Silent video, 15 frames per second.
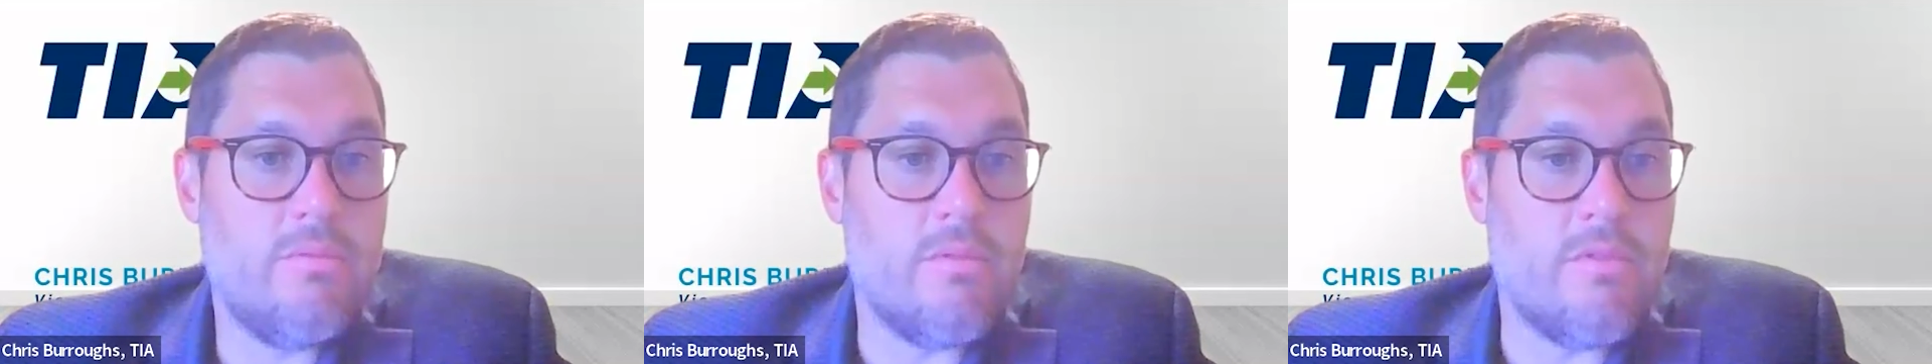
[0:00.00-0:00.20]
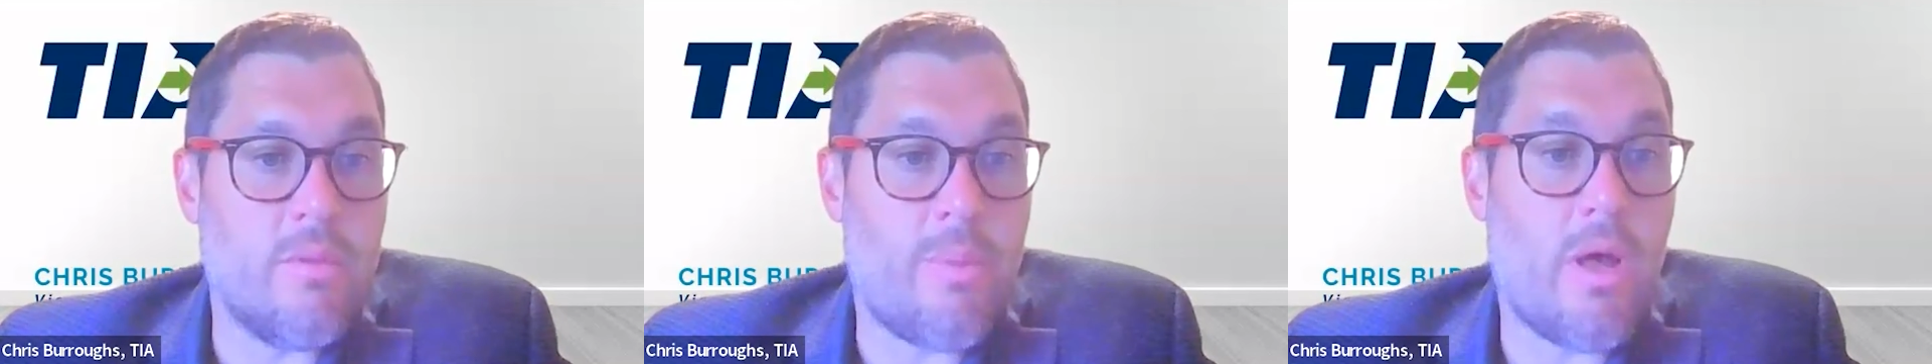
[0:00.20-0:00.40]

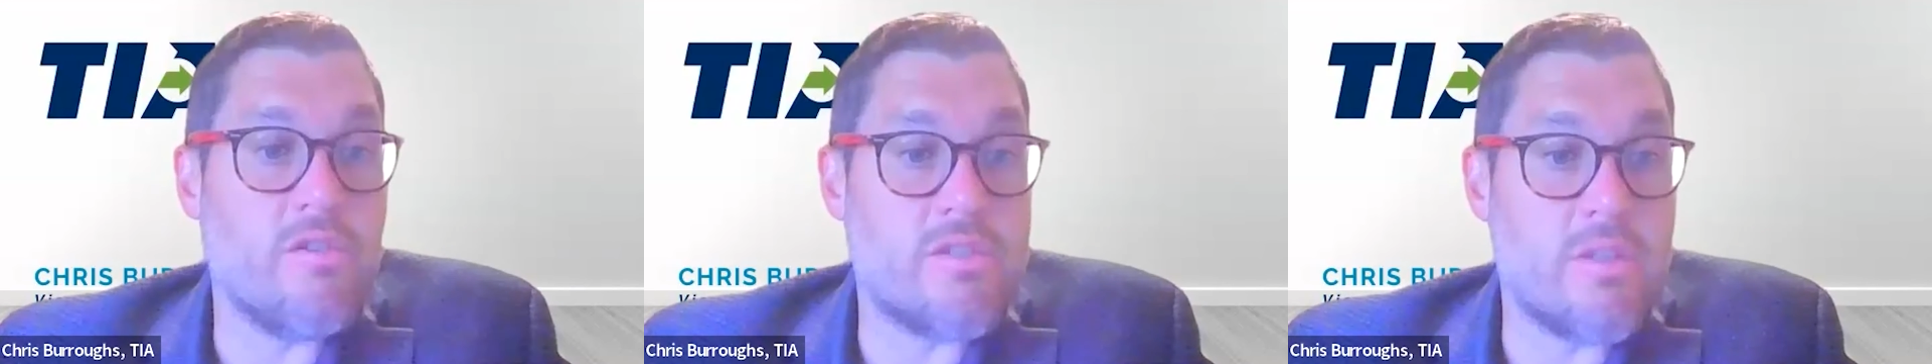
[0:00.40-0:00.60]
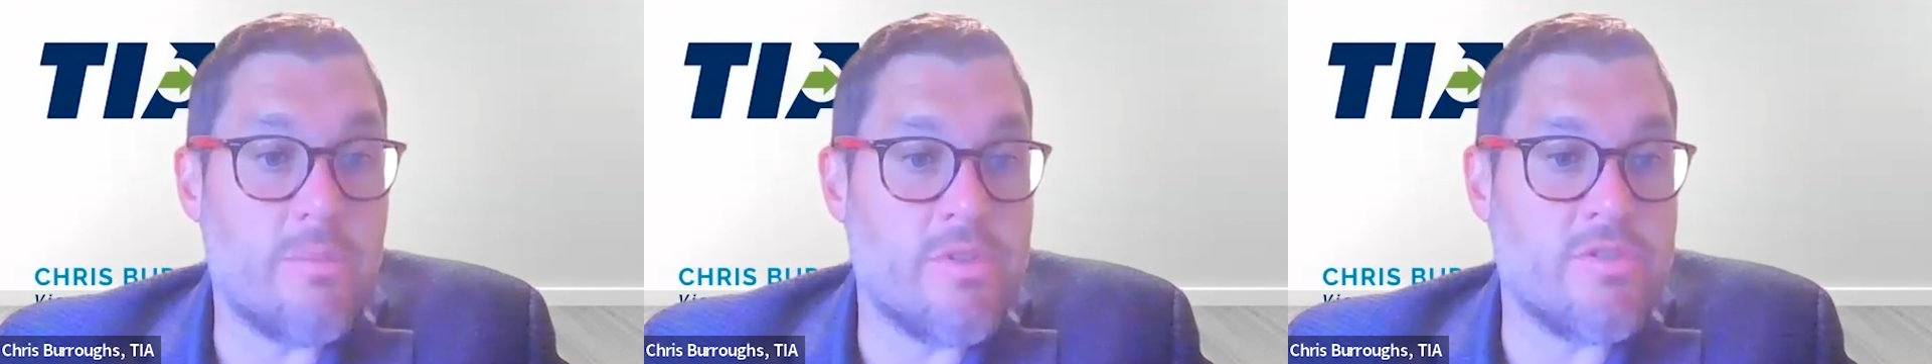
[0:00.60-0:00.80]
the
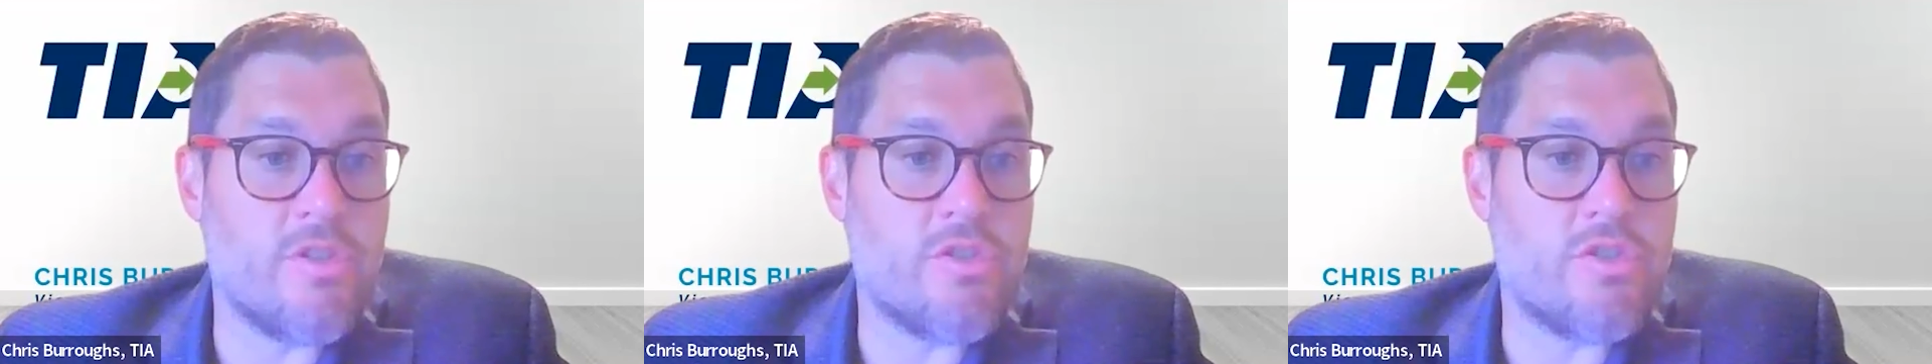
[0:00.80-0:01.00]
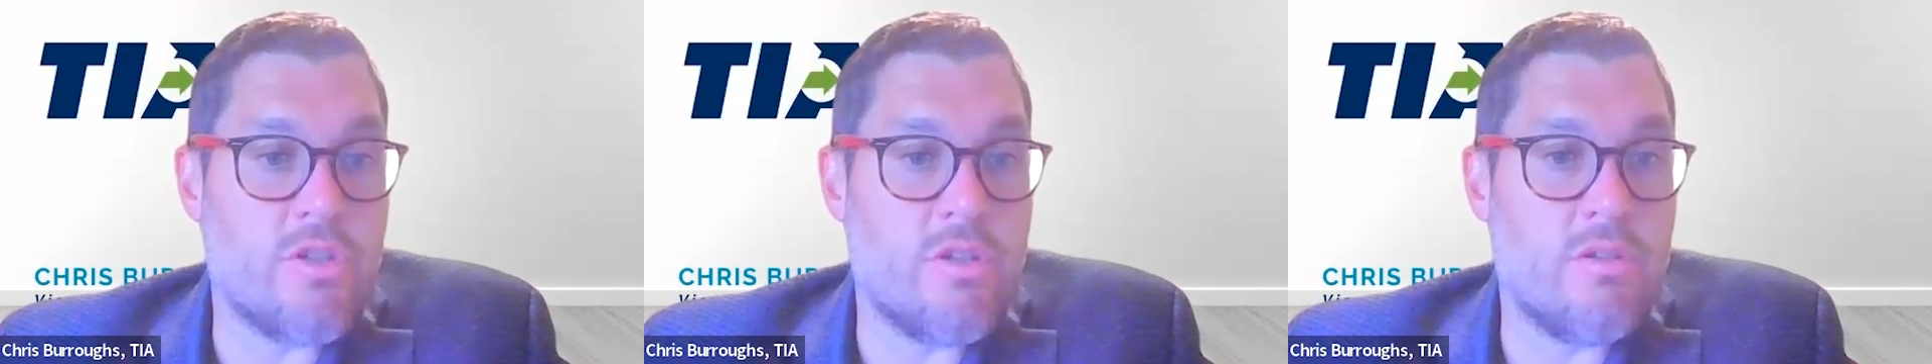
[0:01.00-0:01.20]
policy
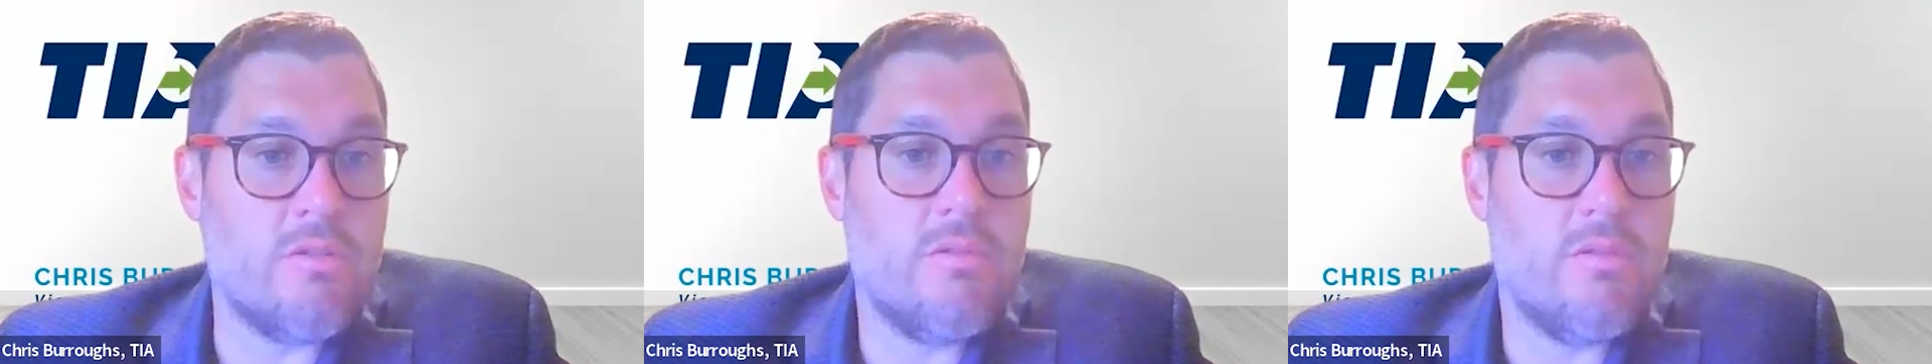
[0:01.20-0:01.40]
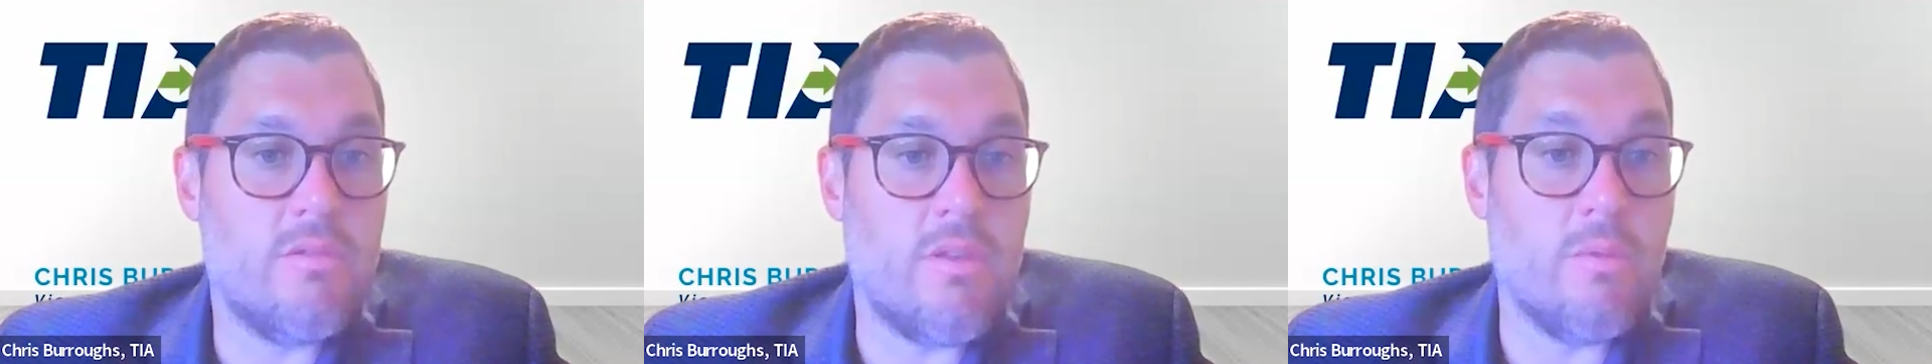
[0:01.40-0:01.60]

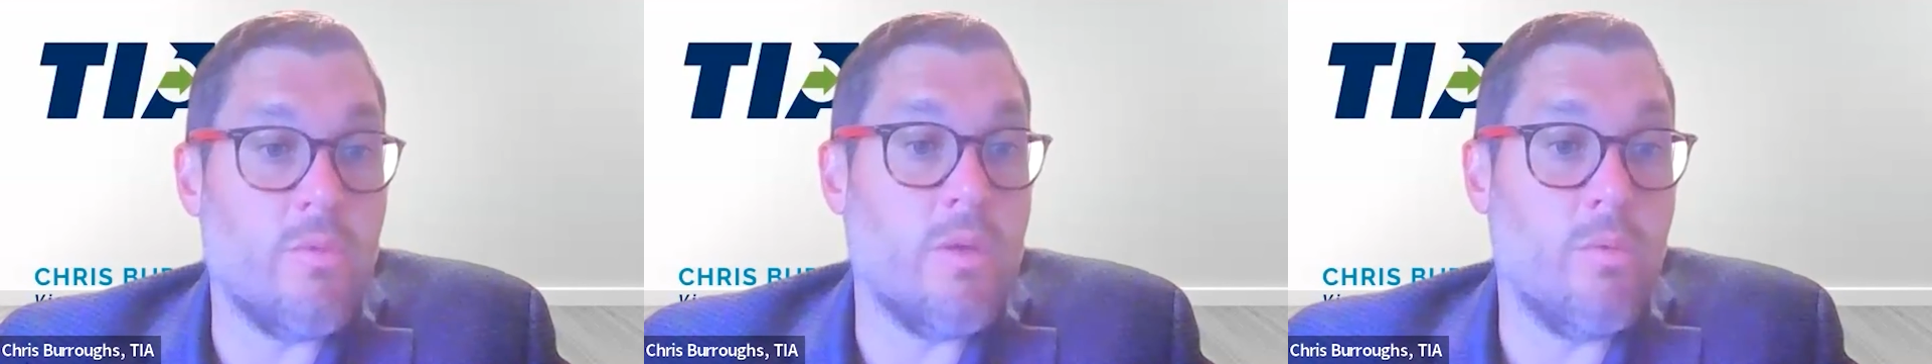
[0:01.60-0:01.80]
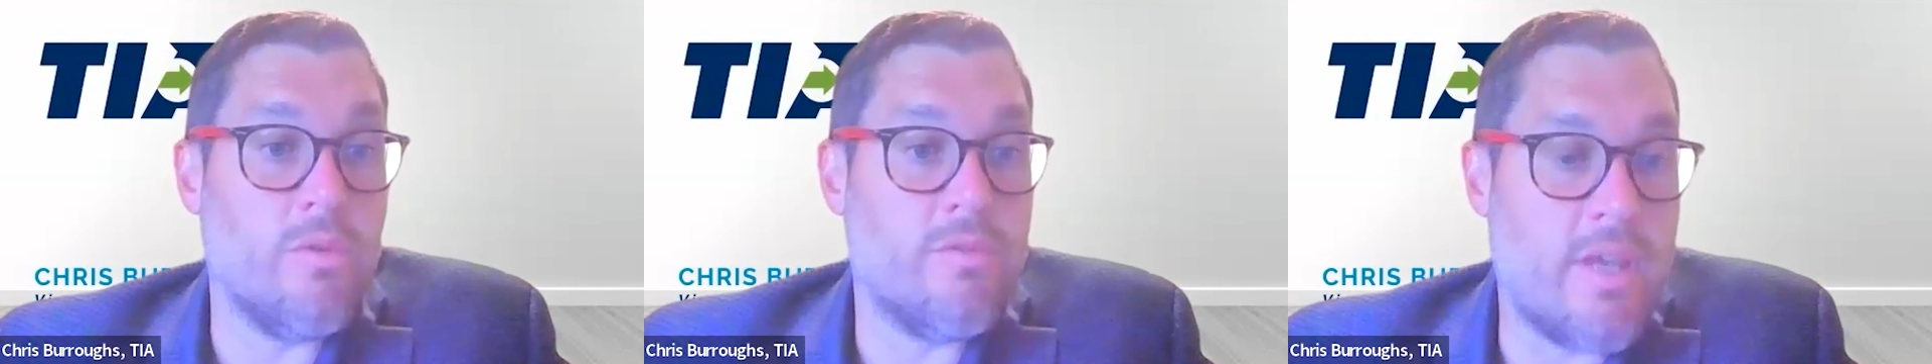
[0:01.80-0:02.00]
position that
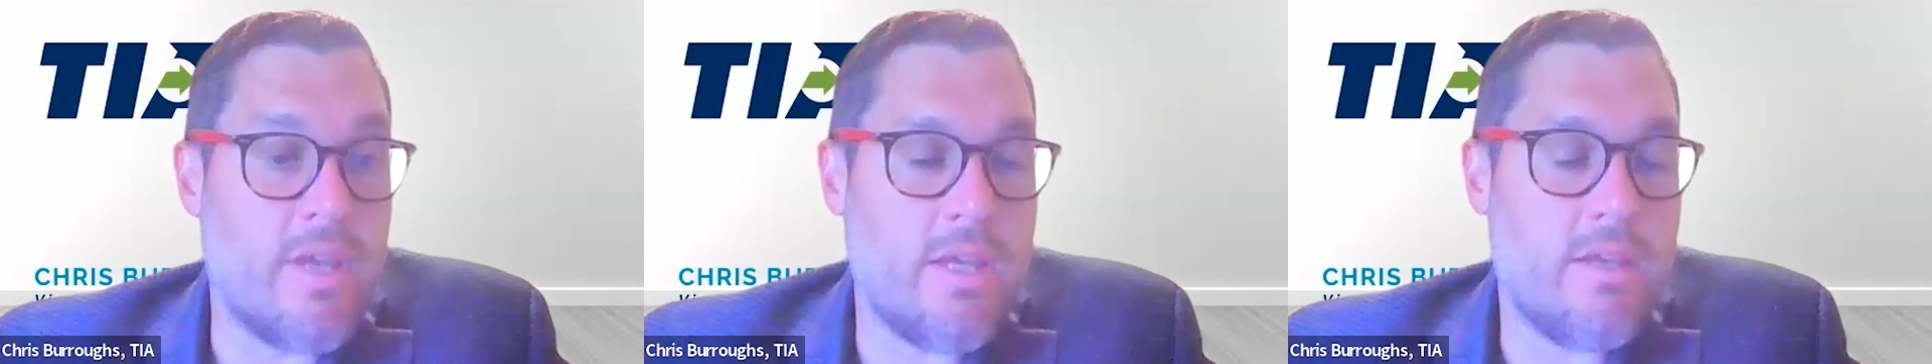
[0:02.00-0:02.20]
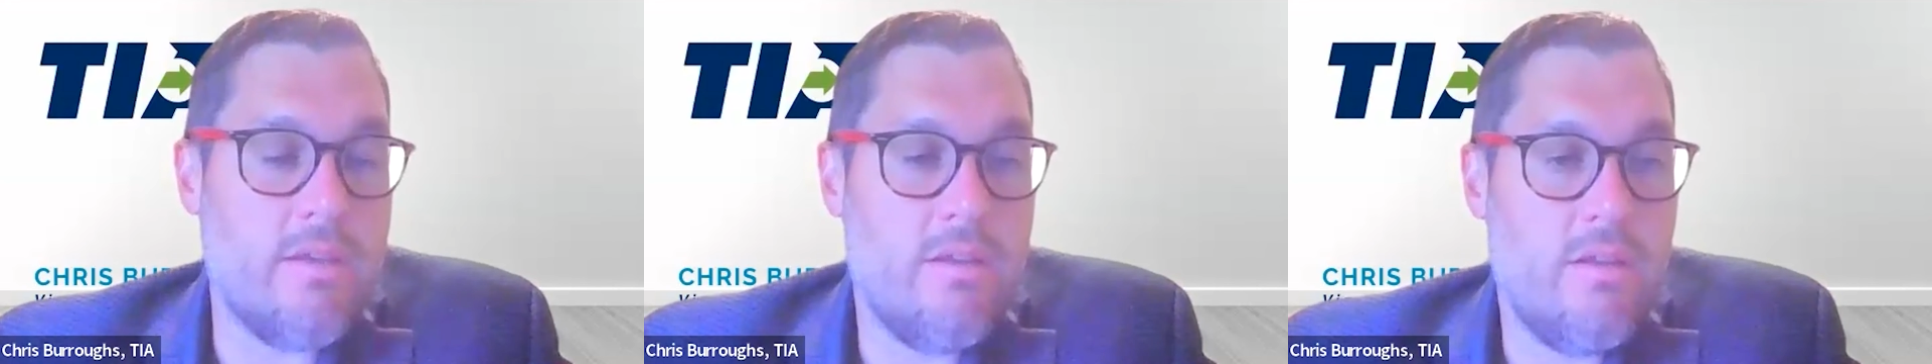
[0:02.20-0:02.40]
we will
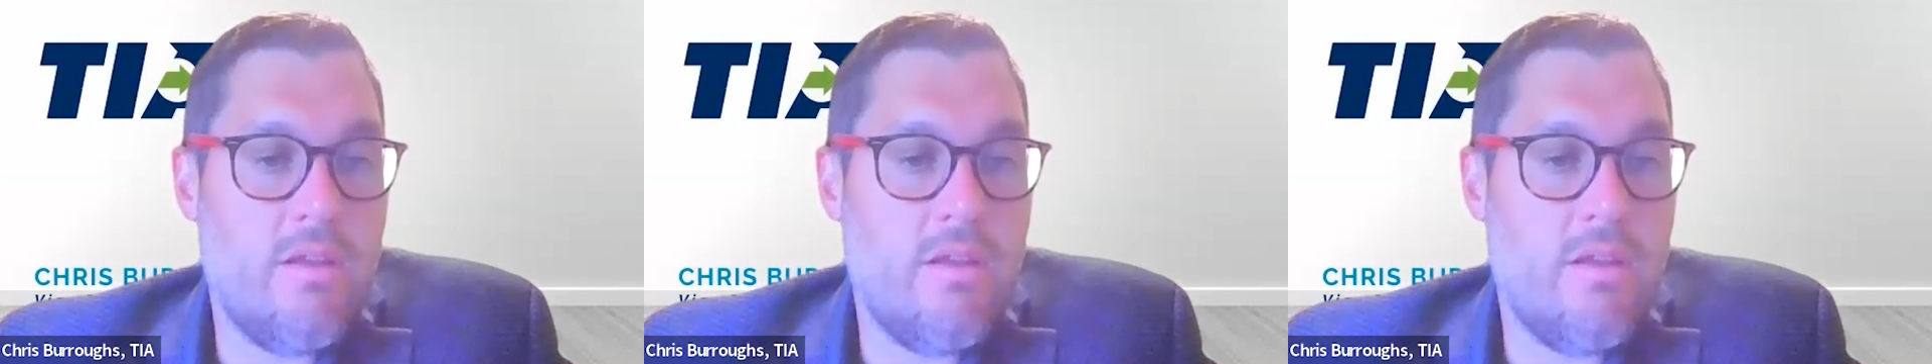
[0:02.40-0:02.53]
take,